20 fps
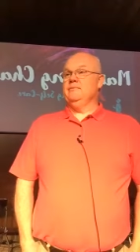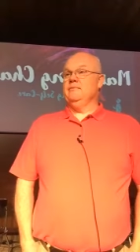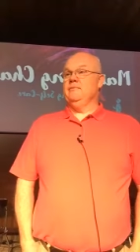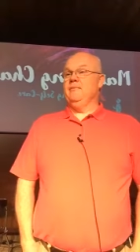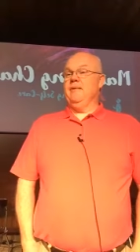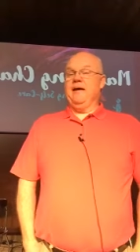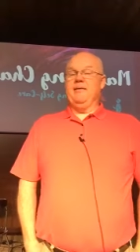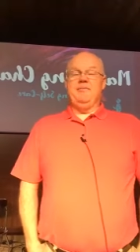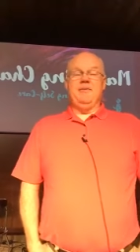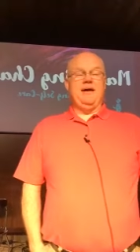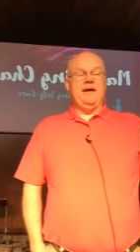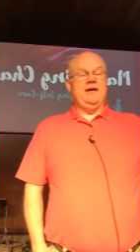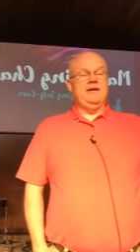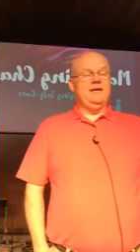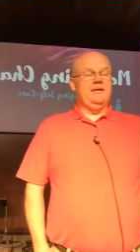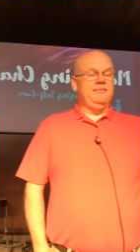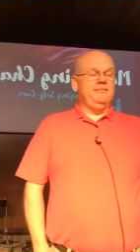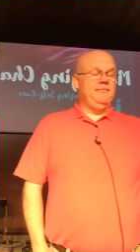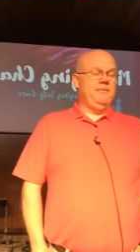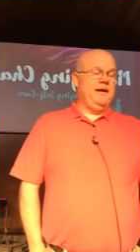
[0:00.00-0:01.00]

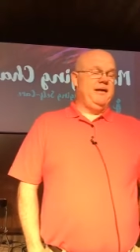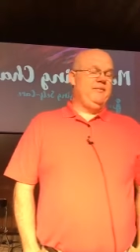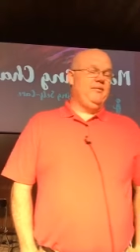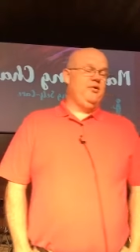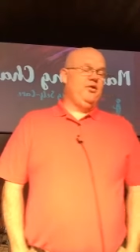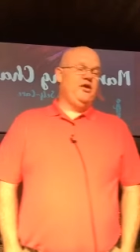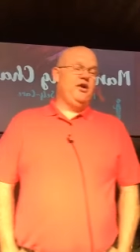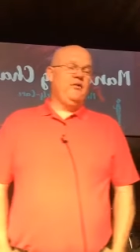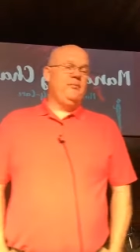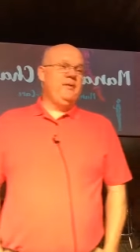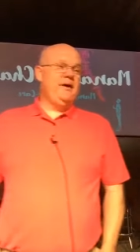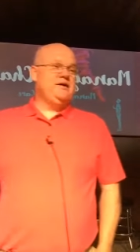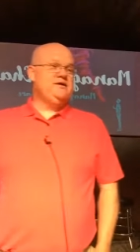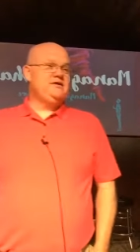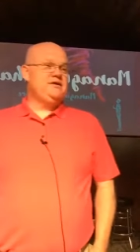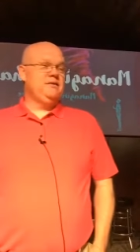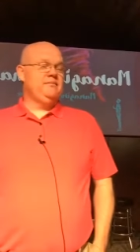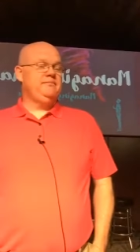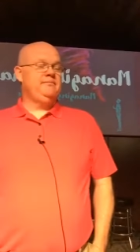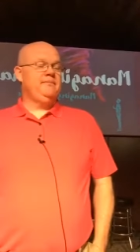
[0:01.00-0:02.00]
Maybe, maybe there'll be
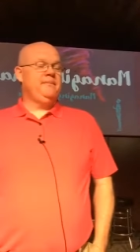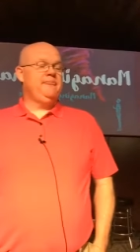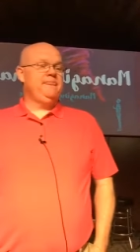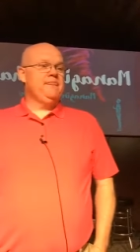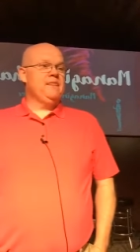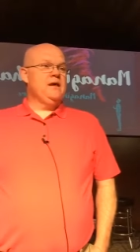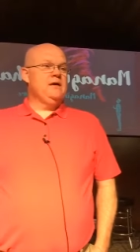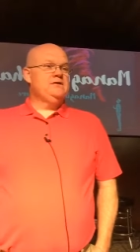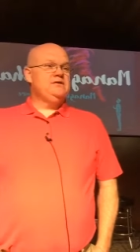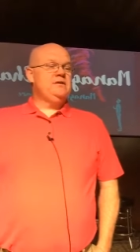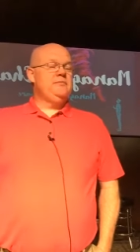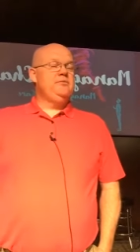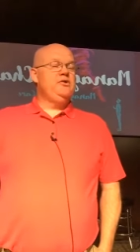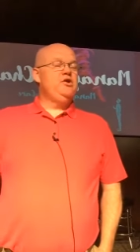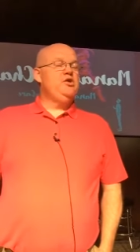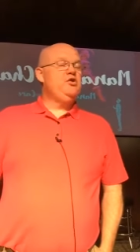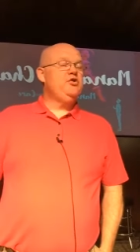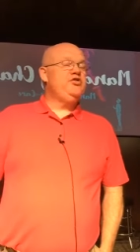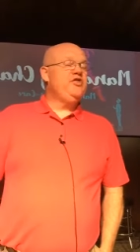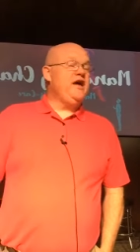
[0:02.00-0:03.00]
some, some
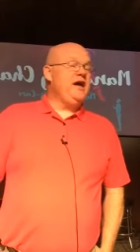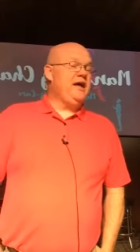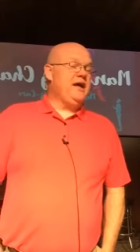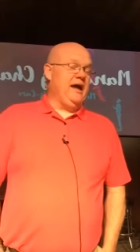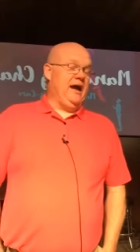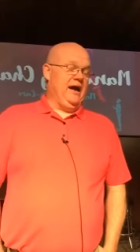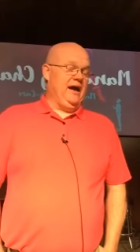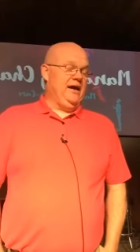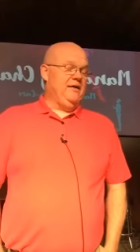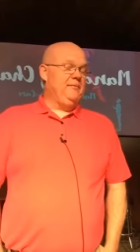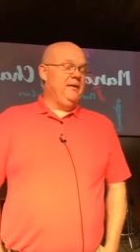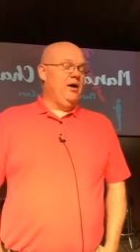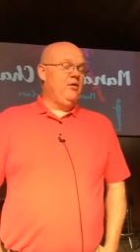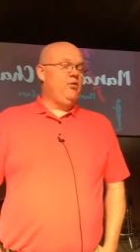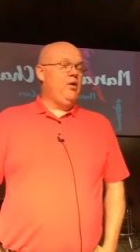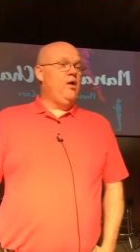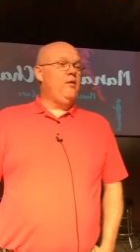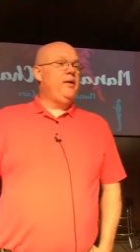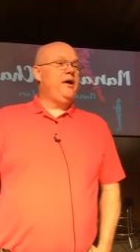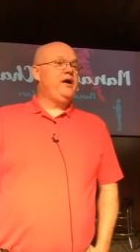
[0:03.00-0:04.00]
new thinking about
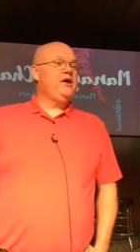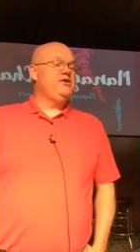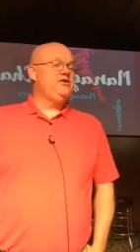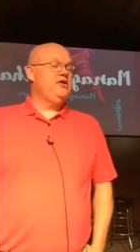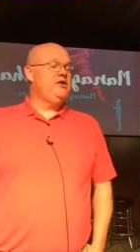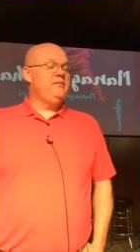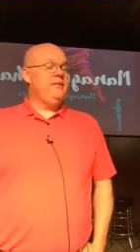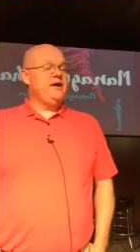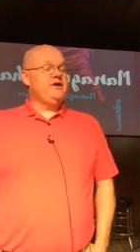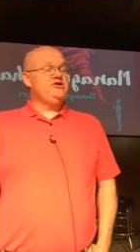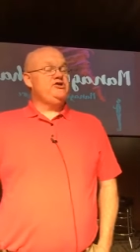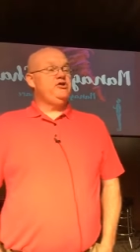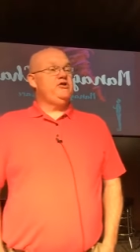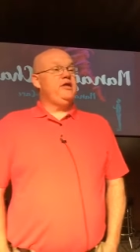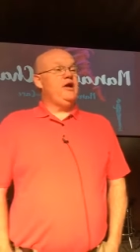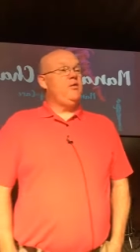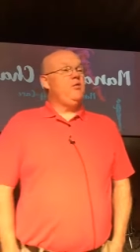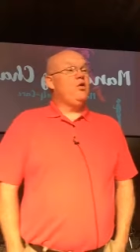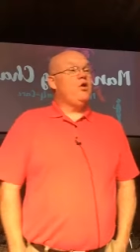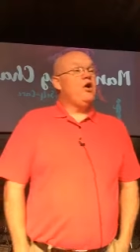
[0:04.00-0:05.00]
what we can do to make sure
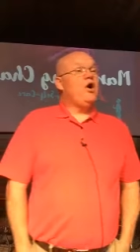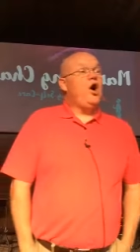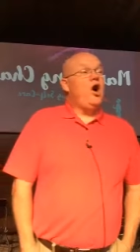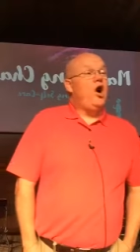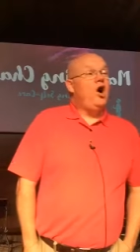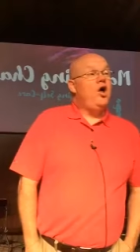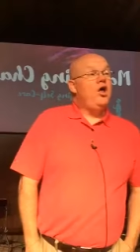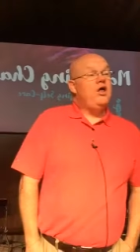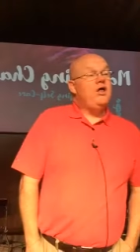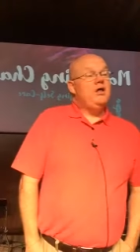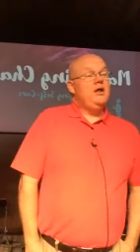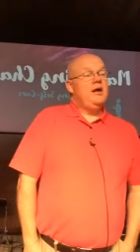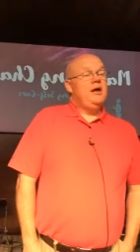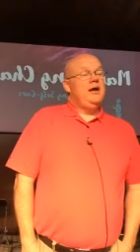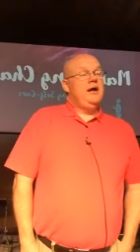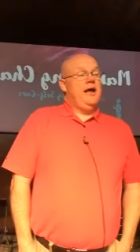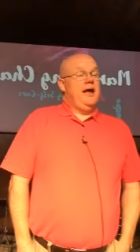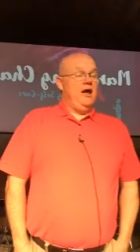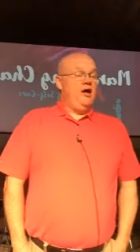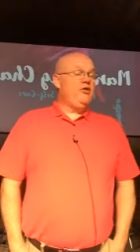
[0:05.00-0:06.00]
that we're all
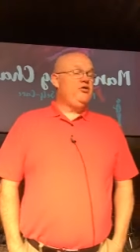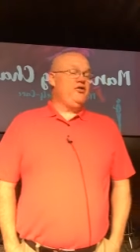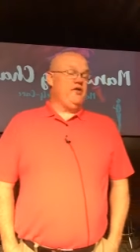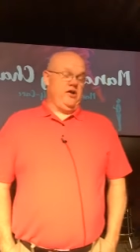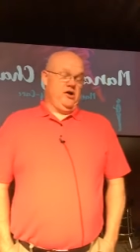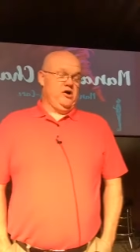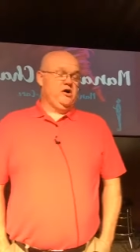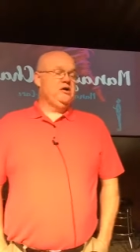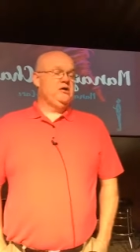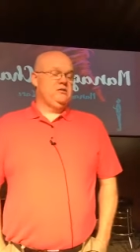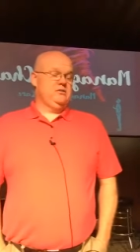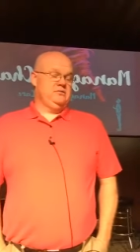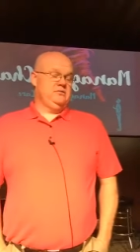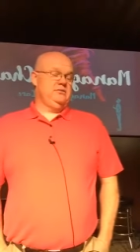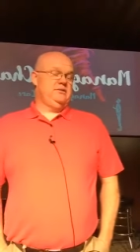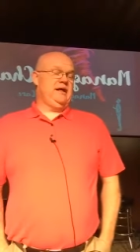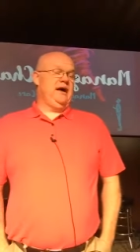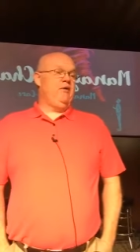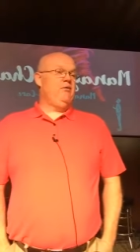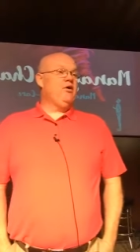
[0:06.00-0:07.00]
healthier,
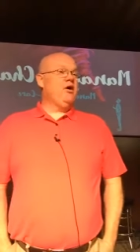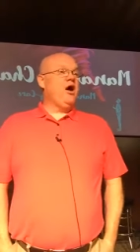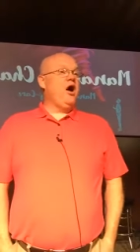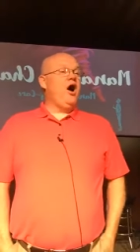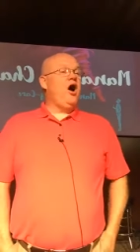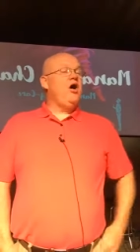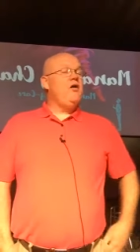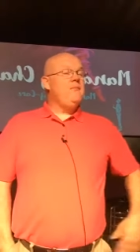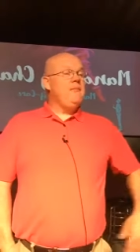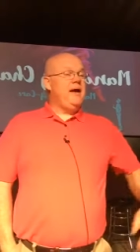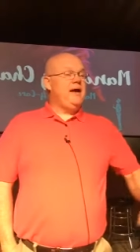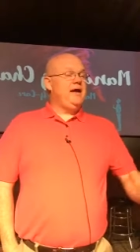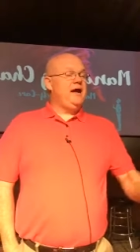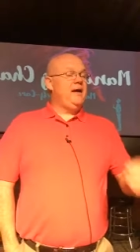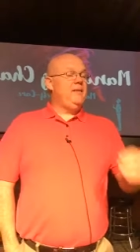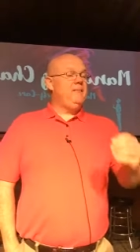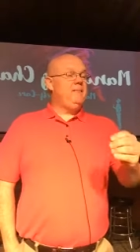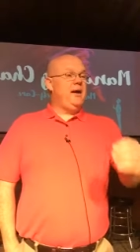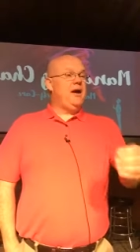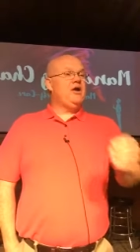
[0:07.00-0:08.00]
that we're all
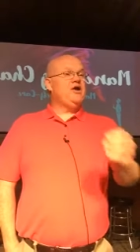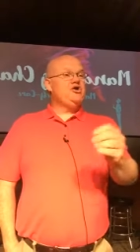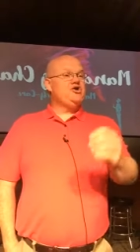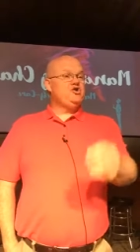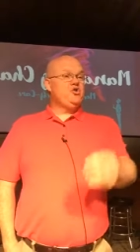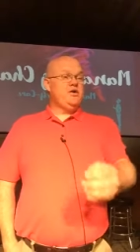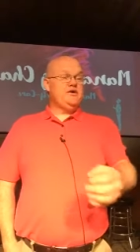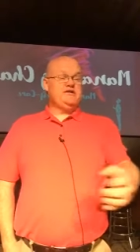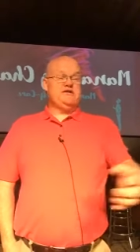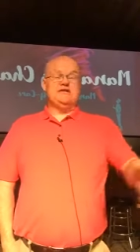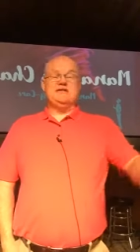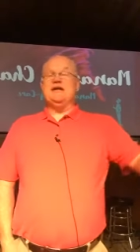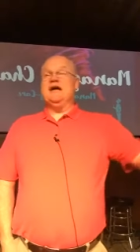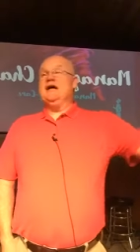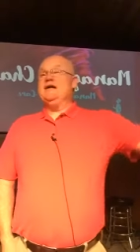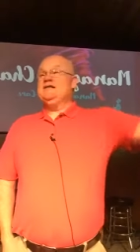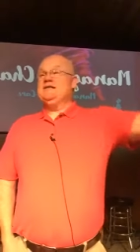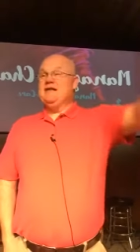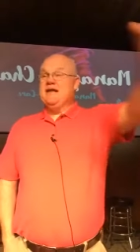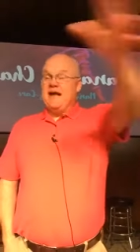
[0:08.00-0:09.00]
making better choices
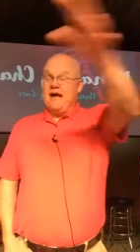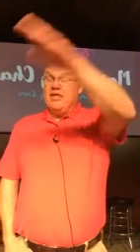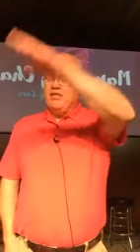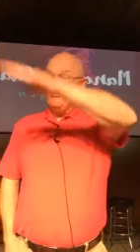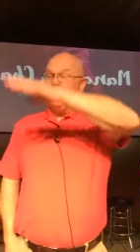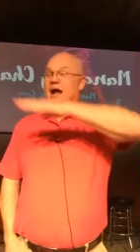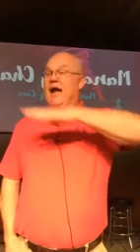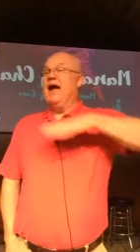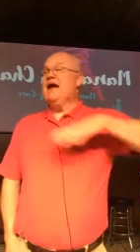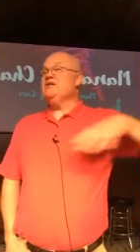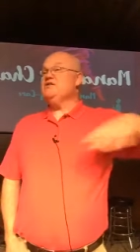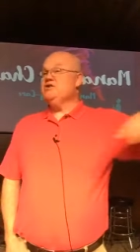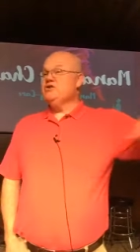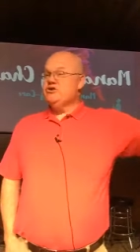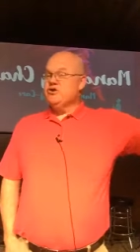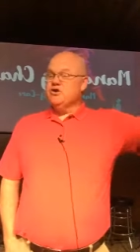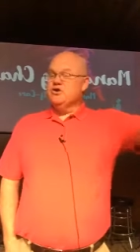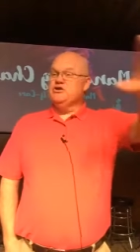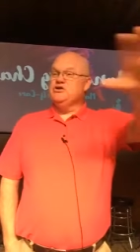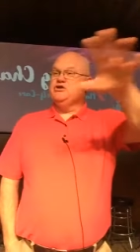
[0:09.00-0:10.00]
together as a
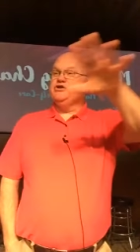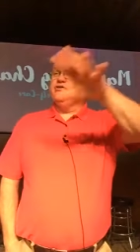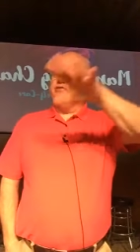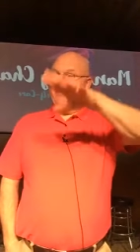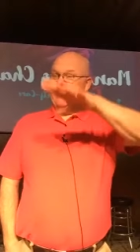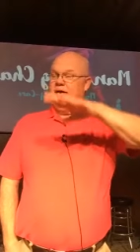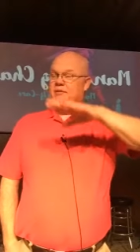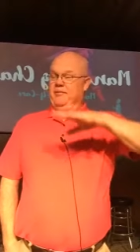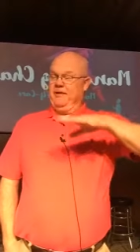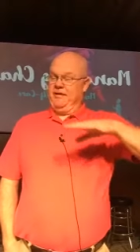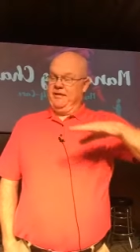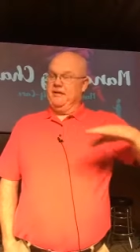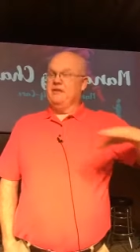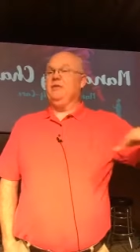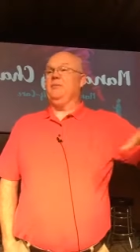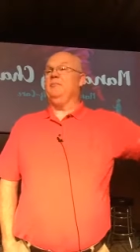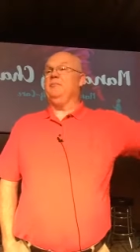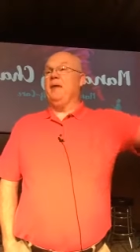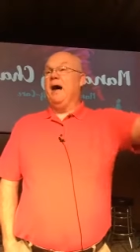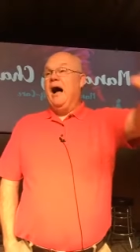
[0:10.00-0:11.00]
church family, that
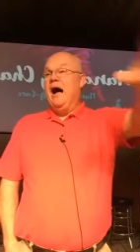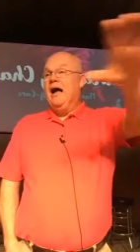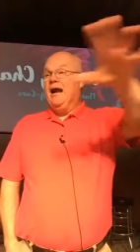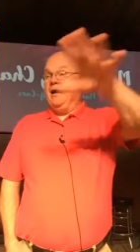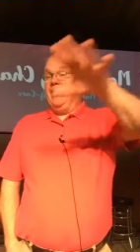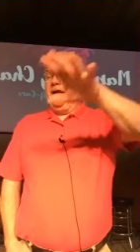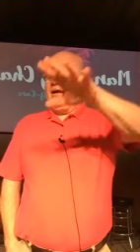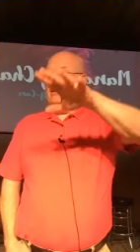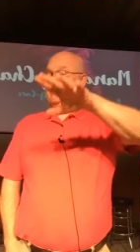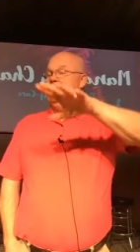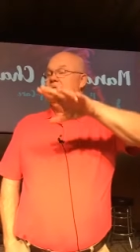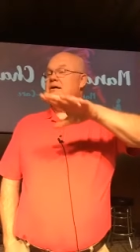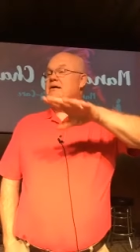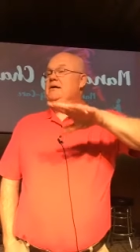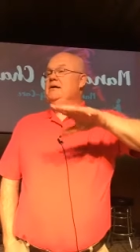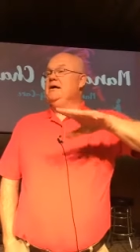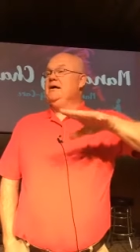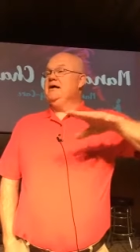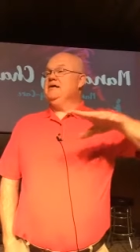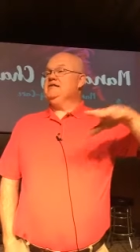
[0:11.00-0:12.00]
the body
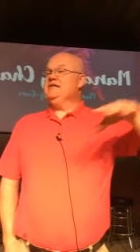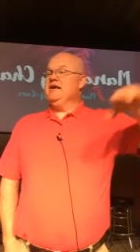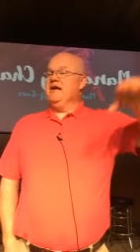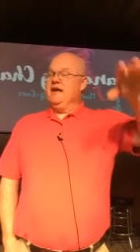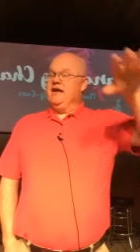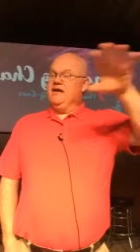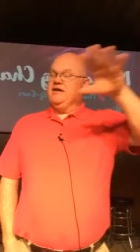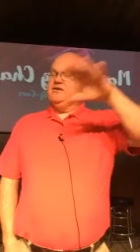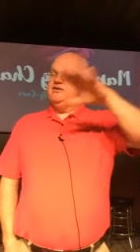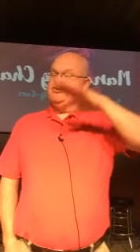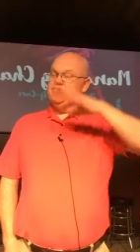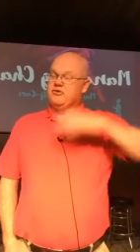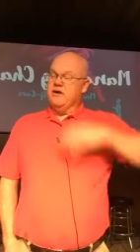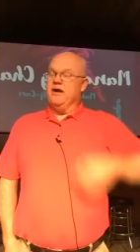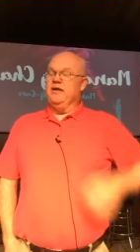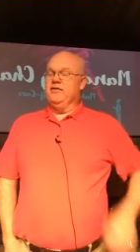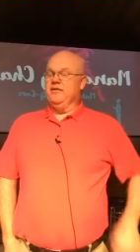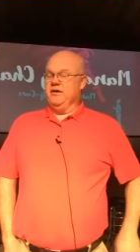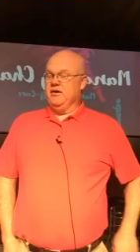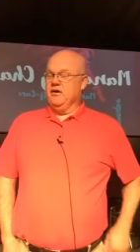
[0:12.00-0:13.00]
is getting
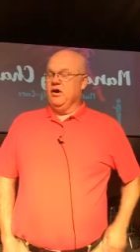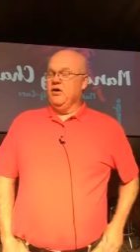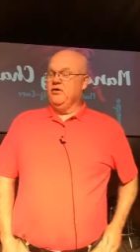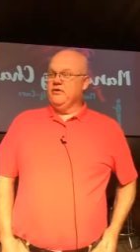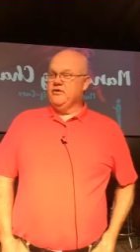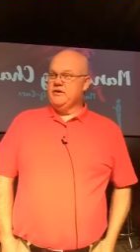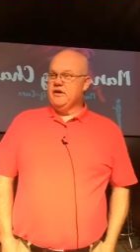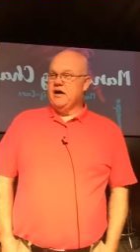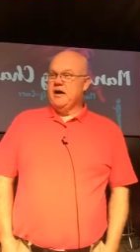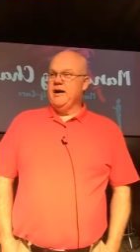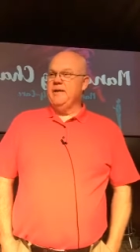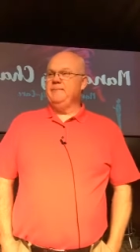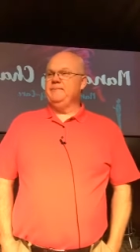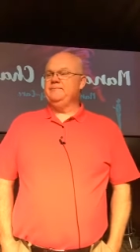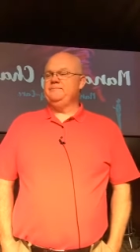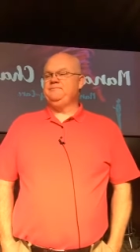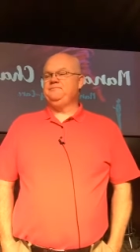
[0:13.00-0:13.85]
strengthened all the time.